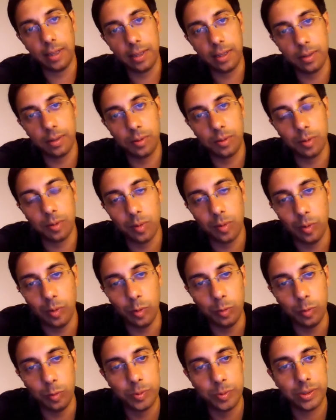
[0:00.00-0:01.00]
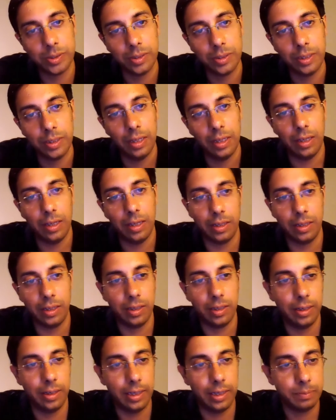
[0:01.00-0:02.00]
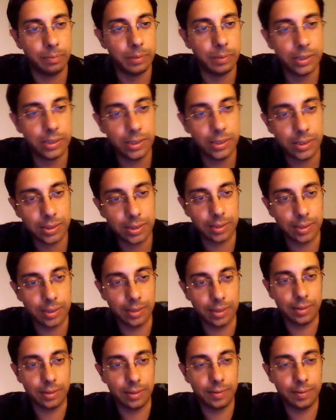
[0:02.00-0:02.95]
controlled loops? Let me just uh,